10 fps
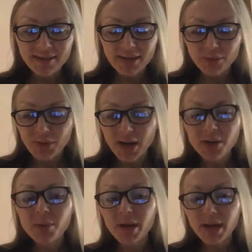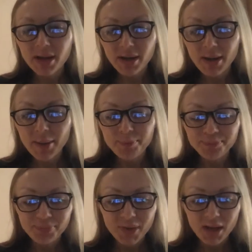that were anyway
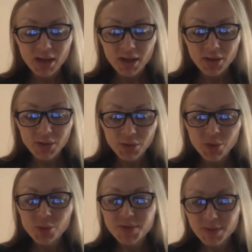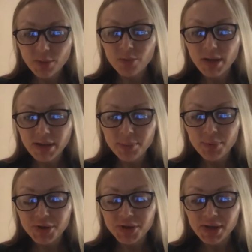um, used already
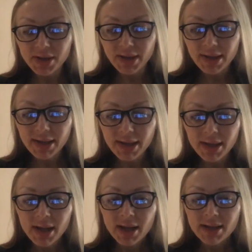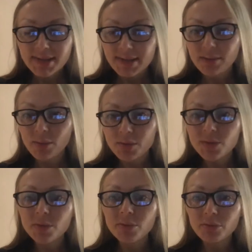partially in the clinic. The mm-hmm. system
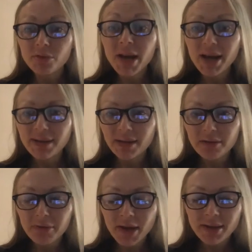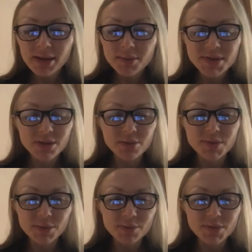also re-identified them, some,
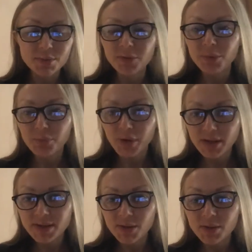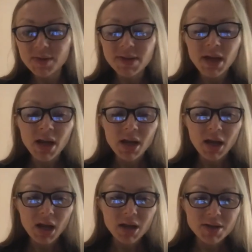some, some of the prednisones,
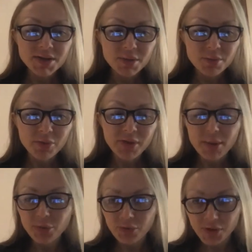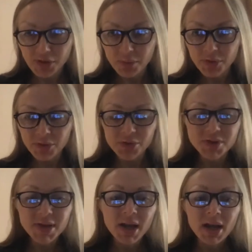uh, some of the mTOR
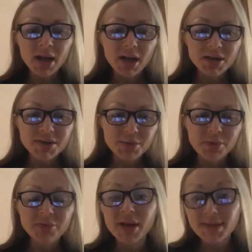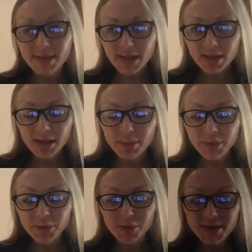inhibitors, uh, some of the AC
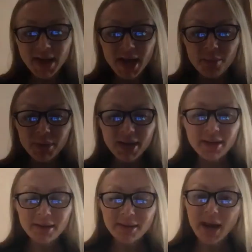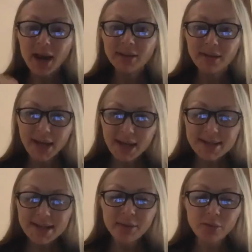inhibitors. But then the, the
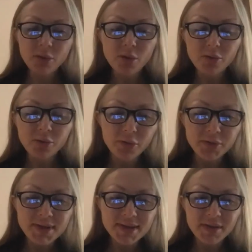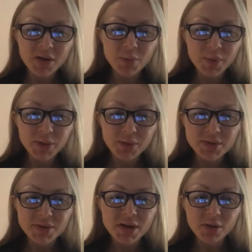next level of, of this development was
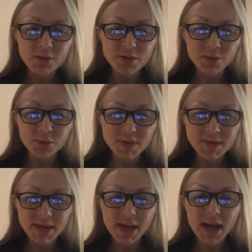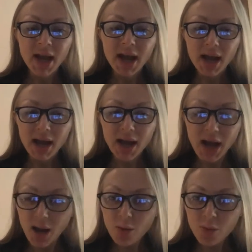really also to see
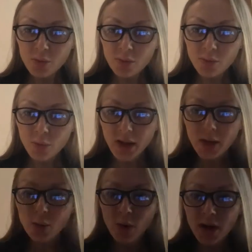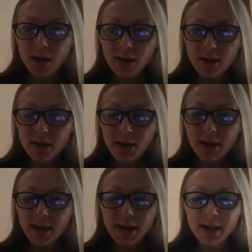how, where,
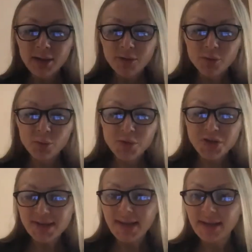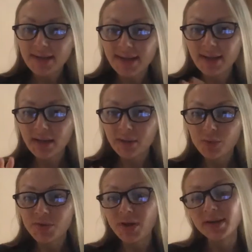and to which extent exactly
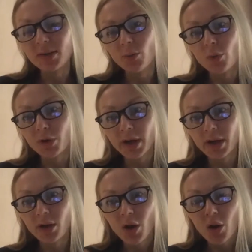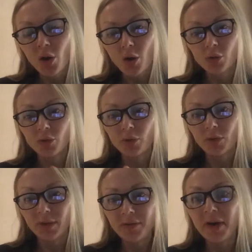those drugs are working on
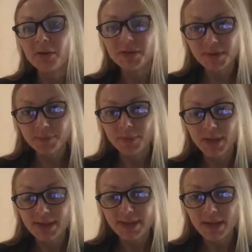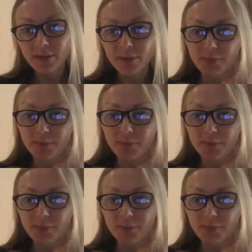the virus itself. Mm.